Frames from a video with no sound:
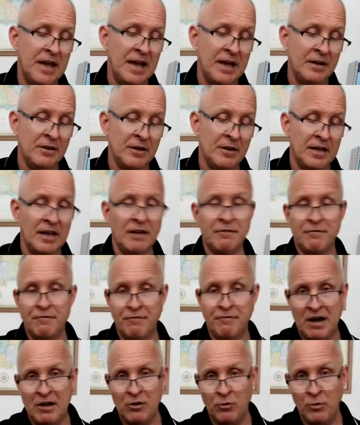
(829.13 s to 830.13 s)
and again,
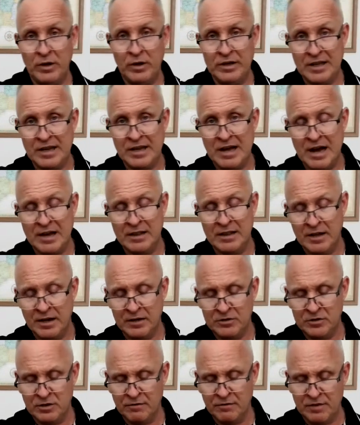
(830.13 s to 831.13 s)
following the
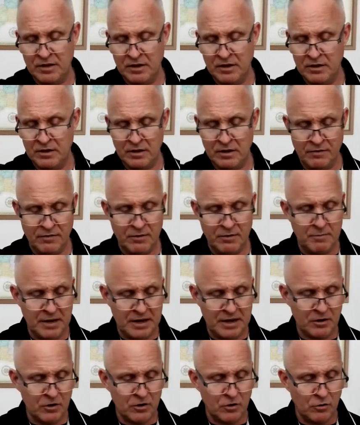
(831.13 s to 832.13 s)
guidelines of the, of the
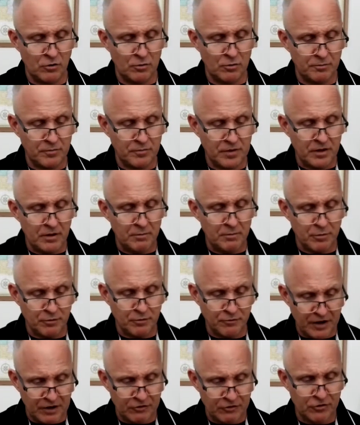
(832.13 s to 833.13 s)
medical
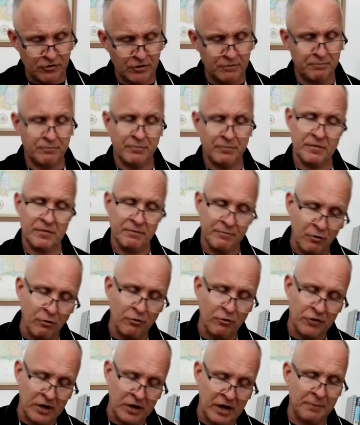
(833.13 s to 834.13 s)
profession. Of
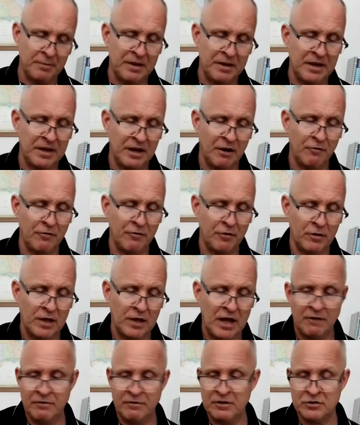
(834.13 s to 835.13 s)
course, you got to be
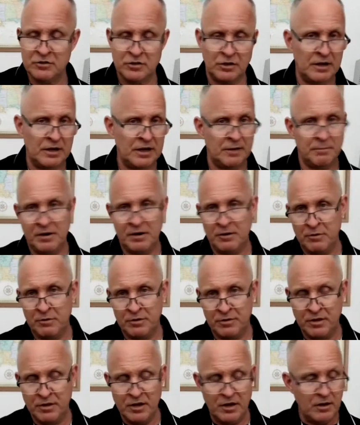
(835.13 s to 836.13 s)
careful, obviously, anybody
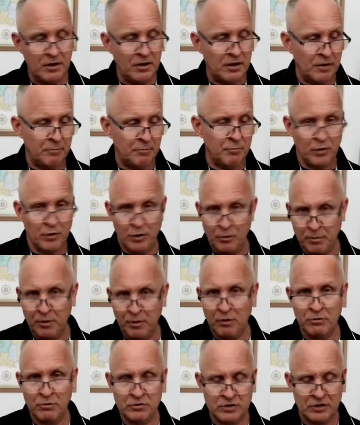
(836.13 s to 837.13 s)
with uh, brittle
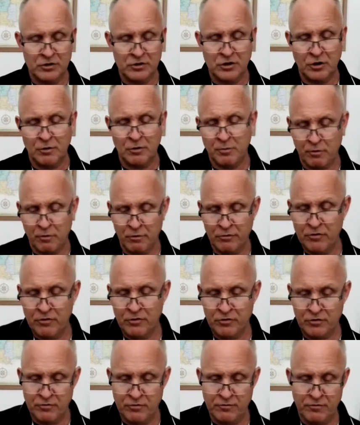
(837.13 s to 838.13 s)
bones,
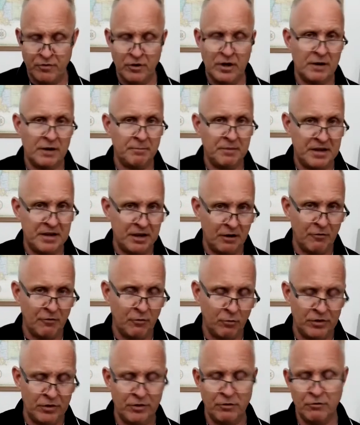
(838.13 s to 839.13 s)
osteoporosis, you got to be
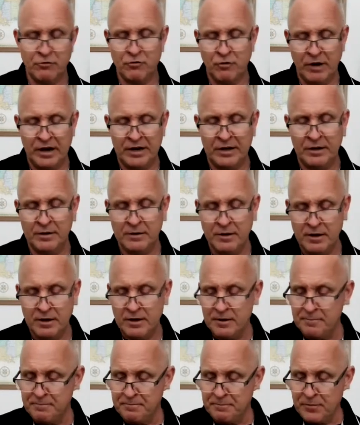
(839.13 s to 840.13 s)
careful with your training.
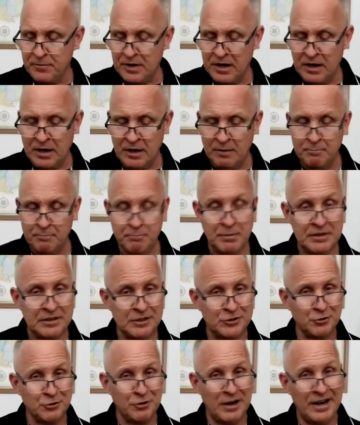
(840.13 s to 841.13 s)
Um, but
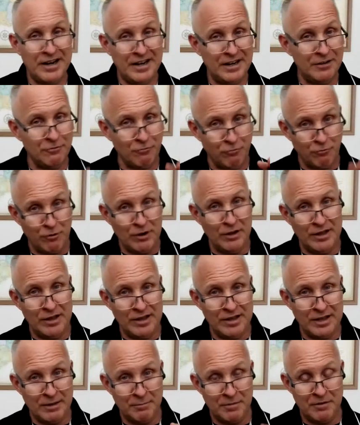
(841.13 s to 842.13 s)
the training
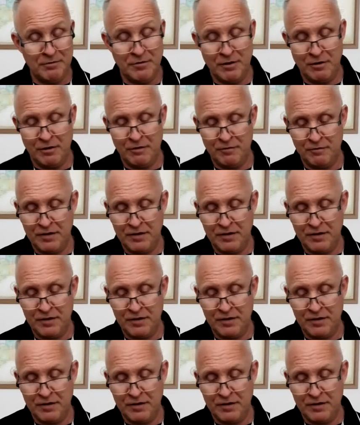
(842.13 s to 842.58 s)
really can be very